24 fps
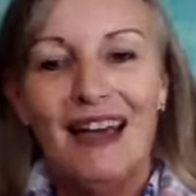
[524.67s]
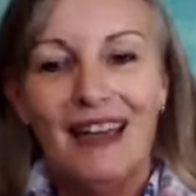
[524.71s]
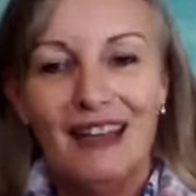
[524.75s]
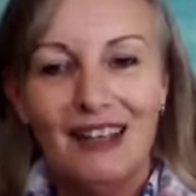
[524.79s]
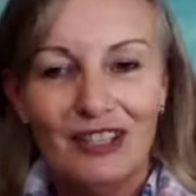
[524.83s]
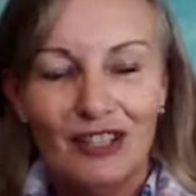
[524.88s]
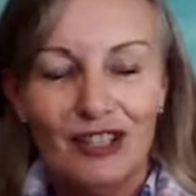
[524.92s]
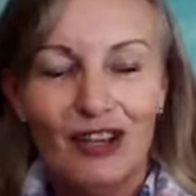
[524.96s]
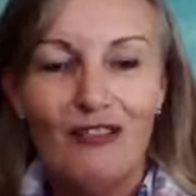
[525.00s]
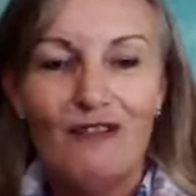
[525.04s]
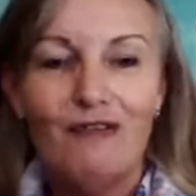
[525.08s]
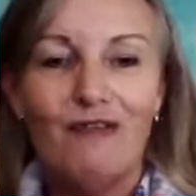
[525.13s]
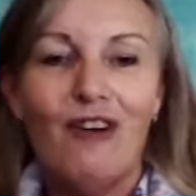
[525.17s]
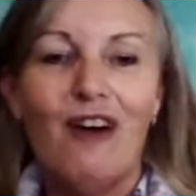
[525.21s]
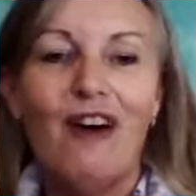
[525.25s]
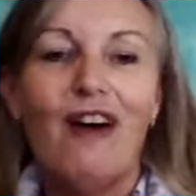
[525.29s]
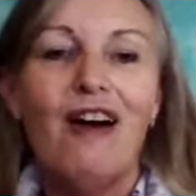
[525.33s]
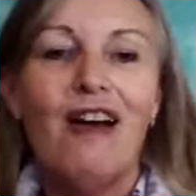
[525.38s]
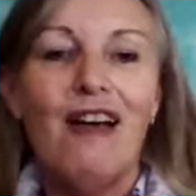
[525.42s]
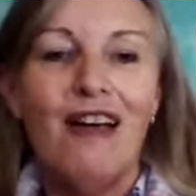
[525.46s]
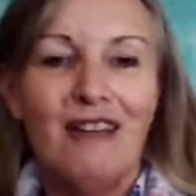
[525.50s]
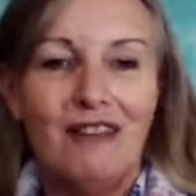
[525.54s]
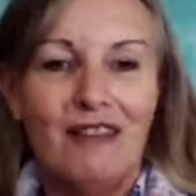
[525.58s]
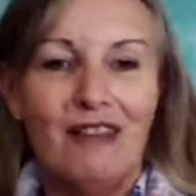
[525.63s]
So
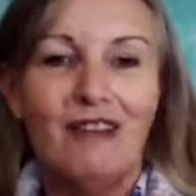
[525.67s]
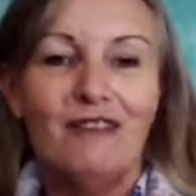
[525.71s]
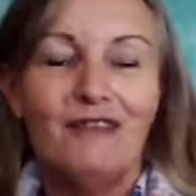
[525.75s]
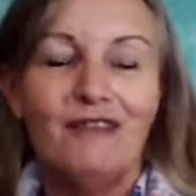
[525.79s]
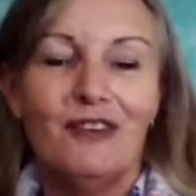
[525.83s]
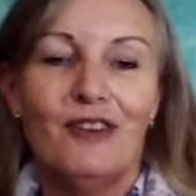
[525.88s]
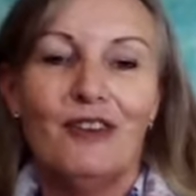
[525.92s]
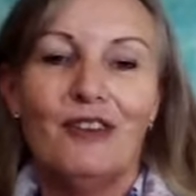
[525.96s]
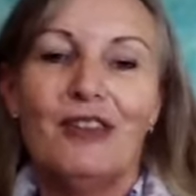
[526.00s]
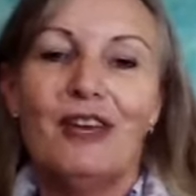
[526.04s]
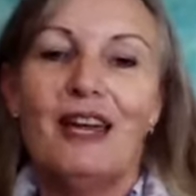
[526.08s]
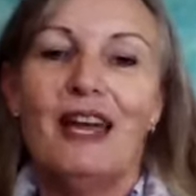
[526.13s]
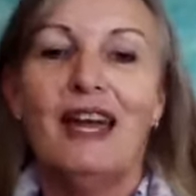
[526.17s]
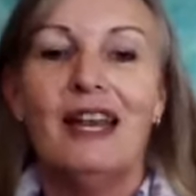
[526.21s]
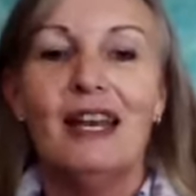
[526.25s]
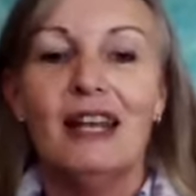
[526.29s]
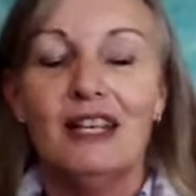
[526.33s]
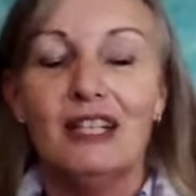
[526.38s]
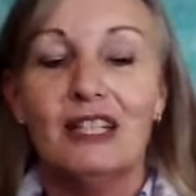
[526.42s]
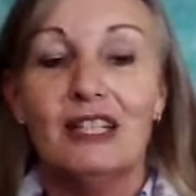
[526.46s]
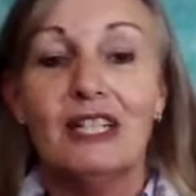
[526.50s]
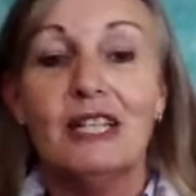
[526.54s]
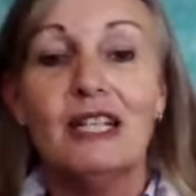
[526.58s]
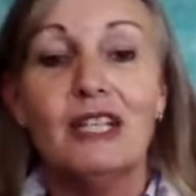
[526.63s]
far and no further. And
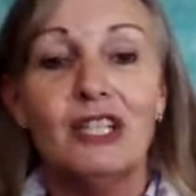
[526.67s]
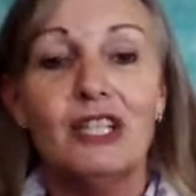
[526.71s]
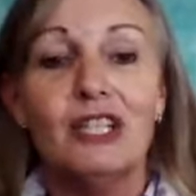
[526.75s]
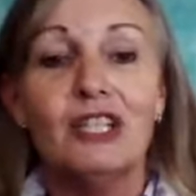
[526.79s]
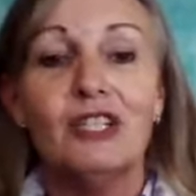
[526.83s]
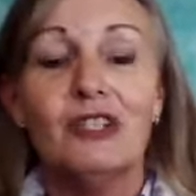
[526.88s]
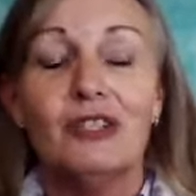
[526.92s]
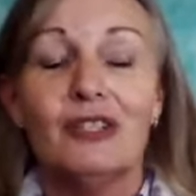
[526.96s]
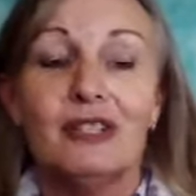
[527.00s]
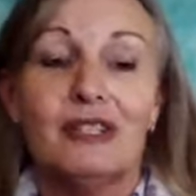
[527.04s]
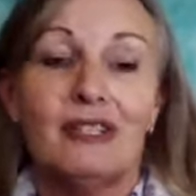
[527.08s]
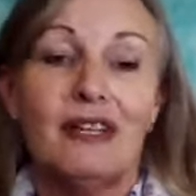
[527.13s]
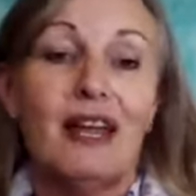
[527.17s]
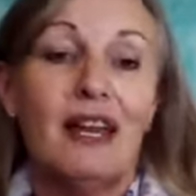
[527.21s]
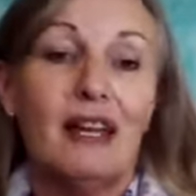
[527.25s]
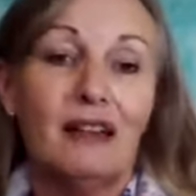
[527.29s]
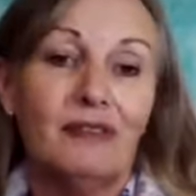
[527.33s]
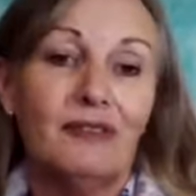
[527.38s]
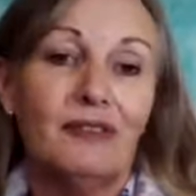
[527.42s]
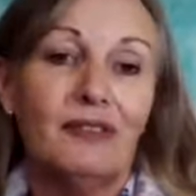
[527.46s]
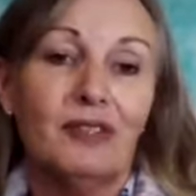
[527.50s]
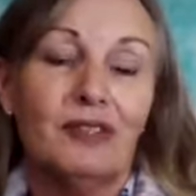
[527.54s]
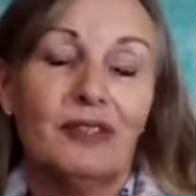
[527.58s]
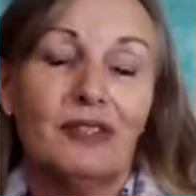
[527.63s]
it teaches you to stand up
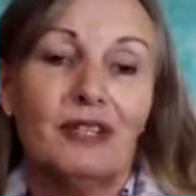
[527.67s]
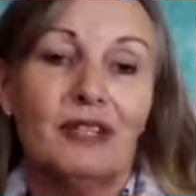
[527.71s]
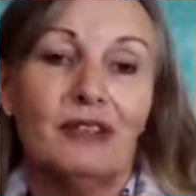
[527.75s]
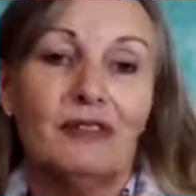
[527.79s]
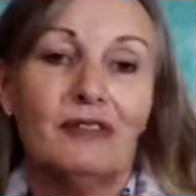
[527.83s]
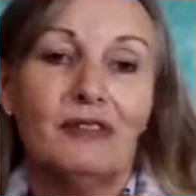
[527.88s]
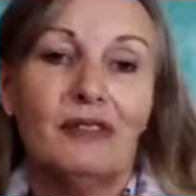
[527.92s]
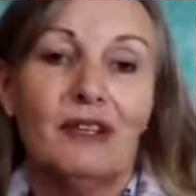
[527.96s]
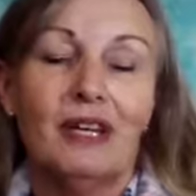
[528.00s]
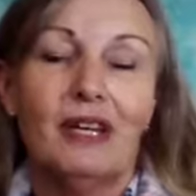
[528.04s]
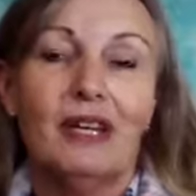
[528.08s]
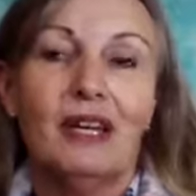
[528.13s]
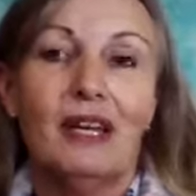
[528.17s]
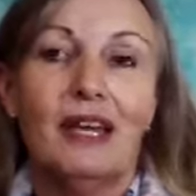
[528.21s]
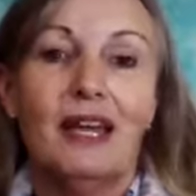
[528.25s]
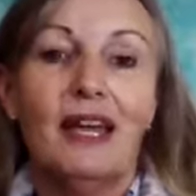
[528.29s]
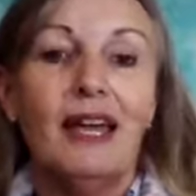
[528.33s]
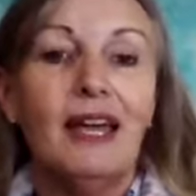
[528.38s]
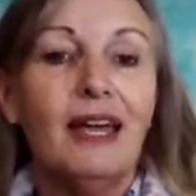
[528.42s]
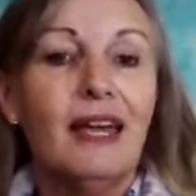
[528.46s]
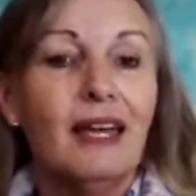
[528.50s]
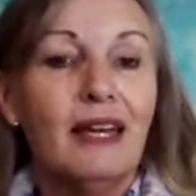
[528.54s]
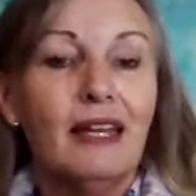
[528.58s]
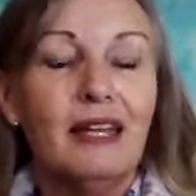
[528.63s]
for yourself.
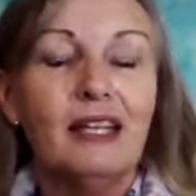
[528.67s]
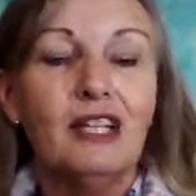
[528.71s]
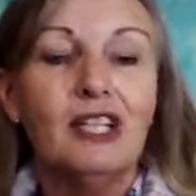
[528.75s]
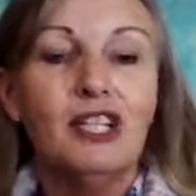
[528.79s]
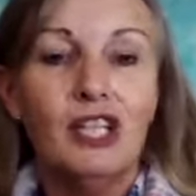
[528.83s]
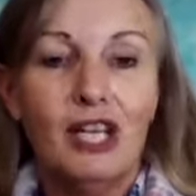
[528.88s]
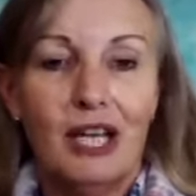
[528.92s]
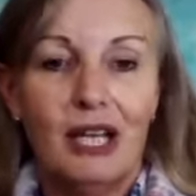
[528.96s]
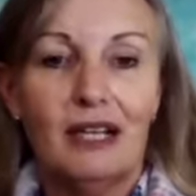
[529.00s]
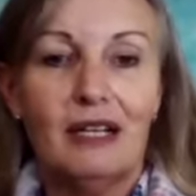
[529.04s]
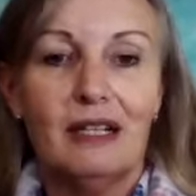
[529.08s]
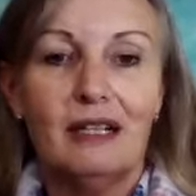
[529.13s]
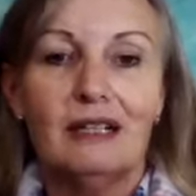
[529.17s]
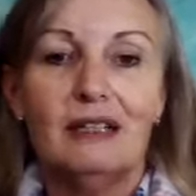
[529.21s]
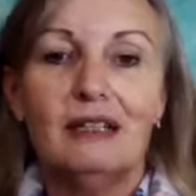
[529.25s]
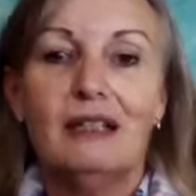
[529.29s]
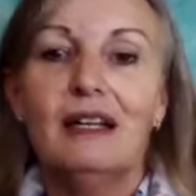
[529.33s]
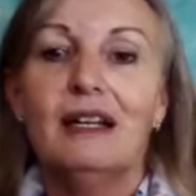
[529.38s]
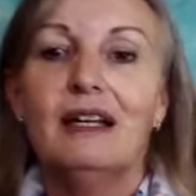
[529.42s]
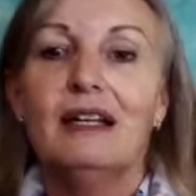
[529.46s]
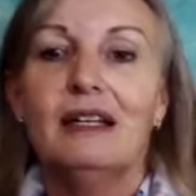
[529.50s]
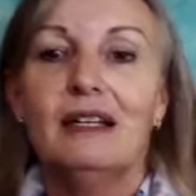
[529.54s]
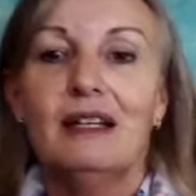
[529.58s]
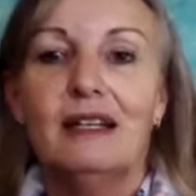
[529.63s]
In a
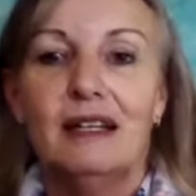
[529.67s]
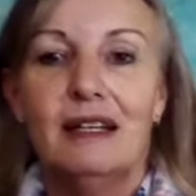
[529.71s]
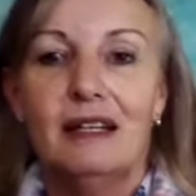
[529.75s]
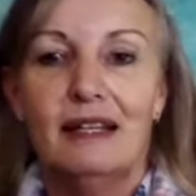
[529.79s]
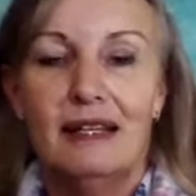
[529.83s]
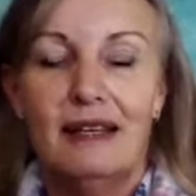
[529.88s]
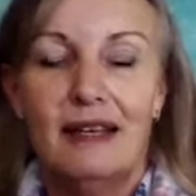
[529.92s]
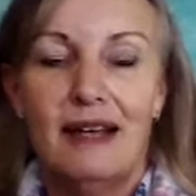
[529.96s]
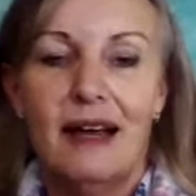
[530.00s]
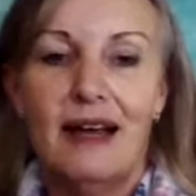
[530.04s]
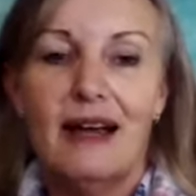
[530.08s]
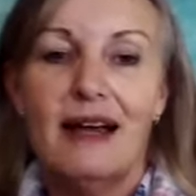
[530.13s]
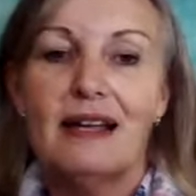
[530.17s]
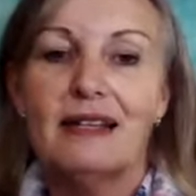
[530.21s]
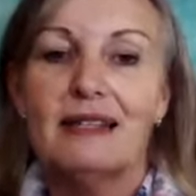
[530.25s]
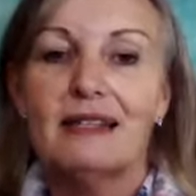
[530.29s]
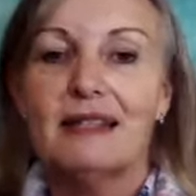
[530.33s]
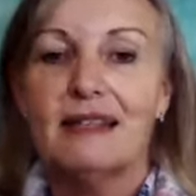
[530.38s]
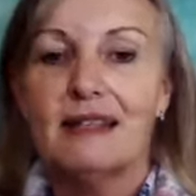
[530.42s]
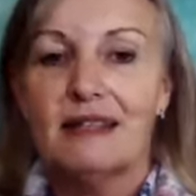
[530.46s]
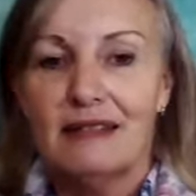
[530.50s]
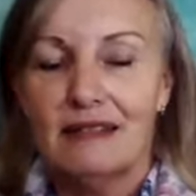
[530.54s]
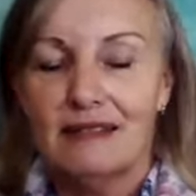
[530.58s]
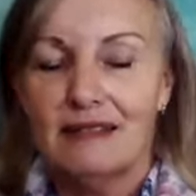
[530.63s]
gentle,
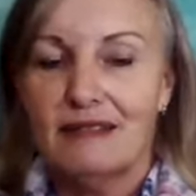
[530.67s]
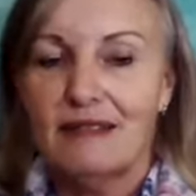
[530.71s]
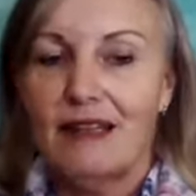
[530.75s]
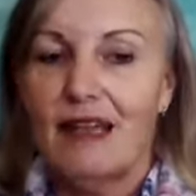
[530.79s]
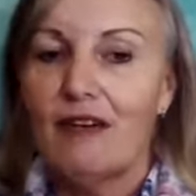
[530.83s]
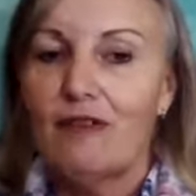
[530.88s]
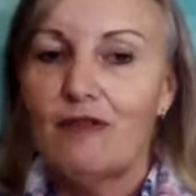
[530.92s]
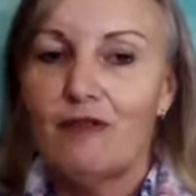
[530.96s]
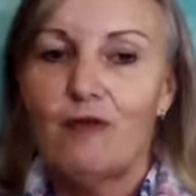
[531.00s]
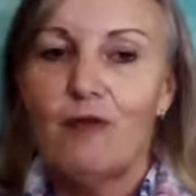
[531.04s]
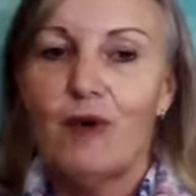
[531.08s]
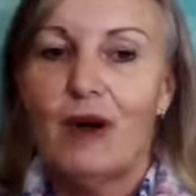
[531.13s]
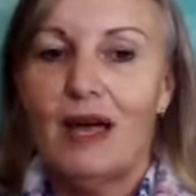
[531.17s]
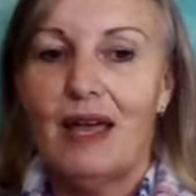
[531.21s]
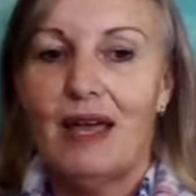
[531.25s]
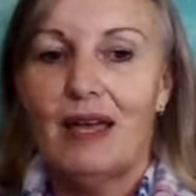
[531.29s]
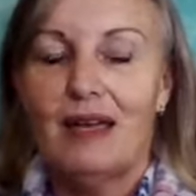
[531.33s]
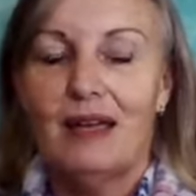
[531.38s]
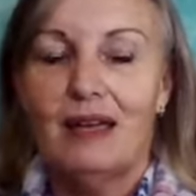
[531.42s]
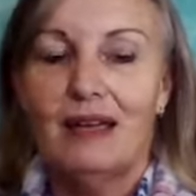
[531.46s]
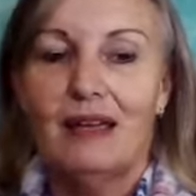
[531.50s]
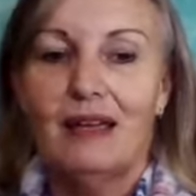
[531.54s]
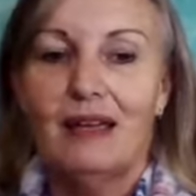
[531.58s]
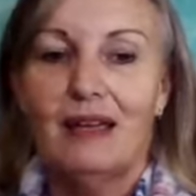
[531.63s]
nice, safe
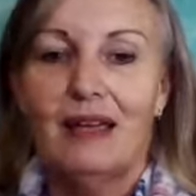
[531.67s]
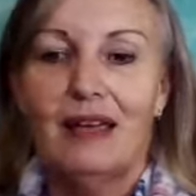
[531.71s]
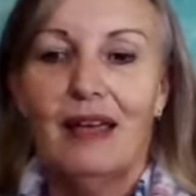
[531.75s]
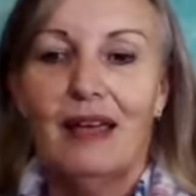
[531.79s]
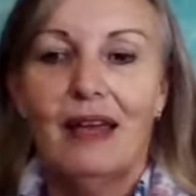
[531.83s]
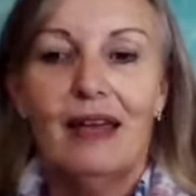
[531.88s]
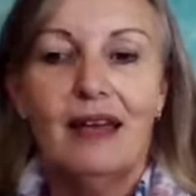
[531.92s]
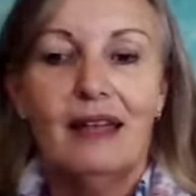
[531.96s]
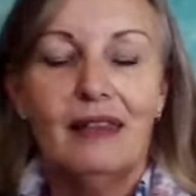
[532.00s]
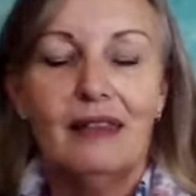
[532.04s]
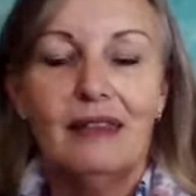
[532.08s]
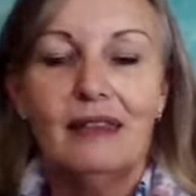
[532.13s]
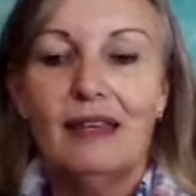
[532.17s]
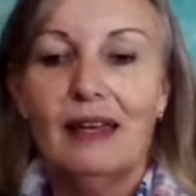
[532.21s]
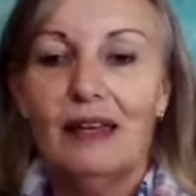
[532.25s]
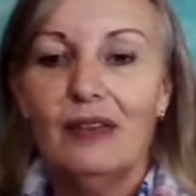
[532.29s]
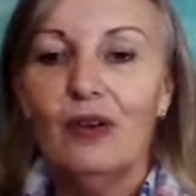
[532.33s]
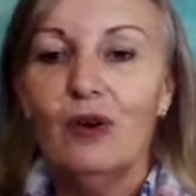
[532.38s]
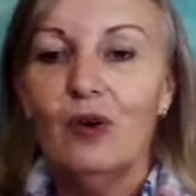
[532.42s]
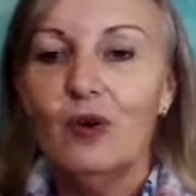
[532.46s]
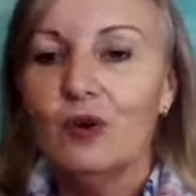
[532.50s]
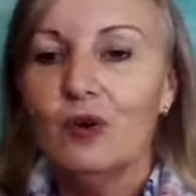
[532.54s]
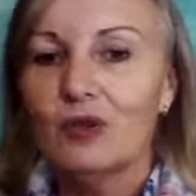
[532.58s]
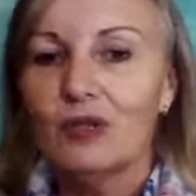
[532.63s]
way. The
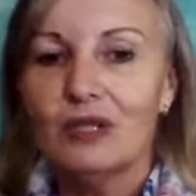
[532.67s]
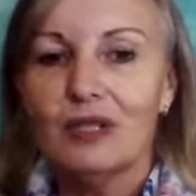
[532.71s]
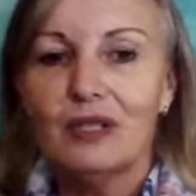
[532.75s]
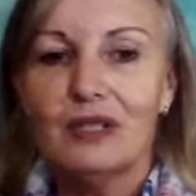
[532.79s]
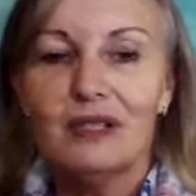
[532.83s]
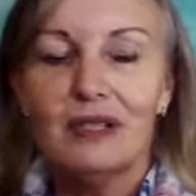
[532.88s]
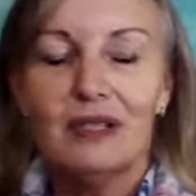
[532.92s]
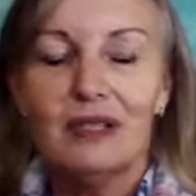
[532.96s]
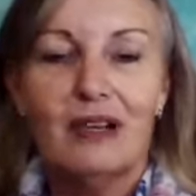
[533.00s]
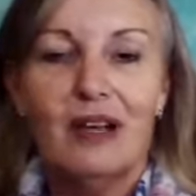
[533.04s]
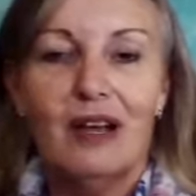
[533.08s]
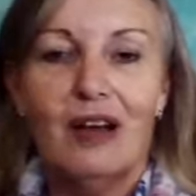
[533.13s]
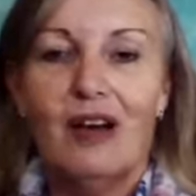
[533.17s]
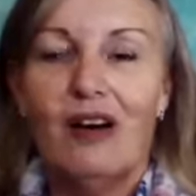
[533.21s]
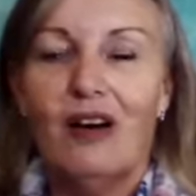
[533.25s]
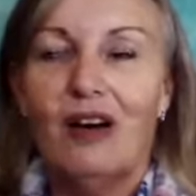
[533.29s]
other horses,